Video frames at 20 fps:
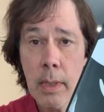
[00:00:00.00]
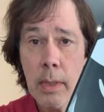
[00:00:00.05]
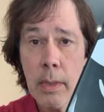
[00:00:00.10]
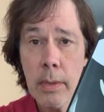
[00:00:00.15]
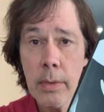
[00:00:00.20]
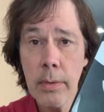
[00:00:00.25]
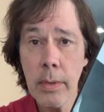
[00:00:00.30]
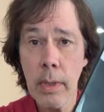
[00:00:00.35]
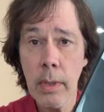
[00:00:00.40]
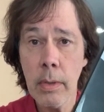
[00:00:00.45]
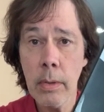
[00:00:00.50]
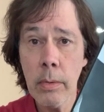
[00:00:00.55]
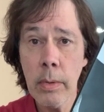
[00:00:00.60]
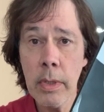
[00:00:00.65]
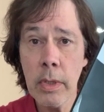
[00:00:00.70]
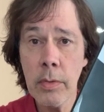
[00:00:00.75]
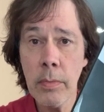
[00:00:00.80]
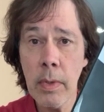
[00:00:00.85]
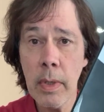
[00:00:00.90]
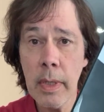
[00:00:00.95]
So
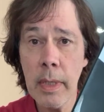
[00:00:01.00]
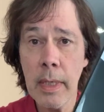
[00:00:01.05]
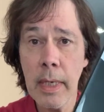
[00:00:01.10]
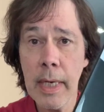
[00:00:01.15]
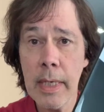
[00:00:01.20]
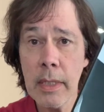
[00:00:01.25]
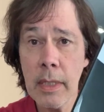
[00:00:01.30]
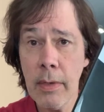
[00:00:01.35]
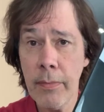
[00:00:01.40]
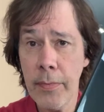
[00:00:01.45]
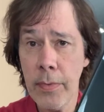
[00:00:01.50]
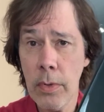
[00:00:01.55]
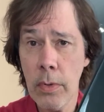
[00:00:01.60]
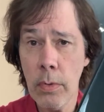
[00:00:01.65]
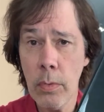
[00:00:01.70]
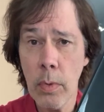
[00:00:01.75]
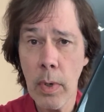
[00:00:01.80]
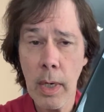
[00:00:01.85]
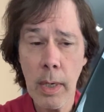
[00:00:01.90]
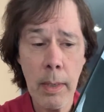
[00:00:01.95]
it's really nice if
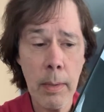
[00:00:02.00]
you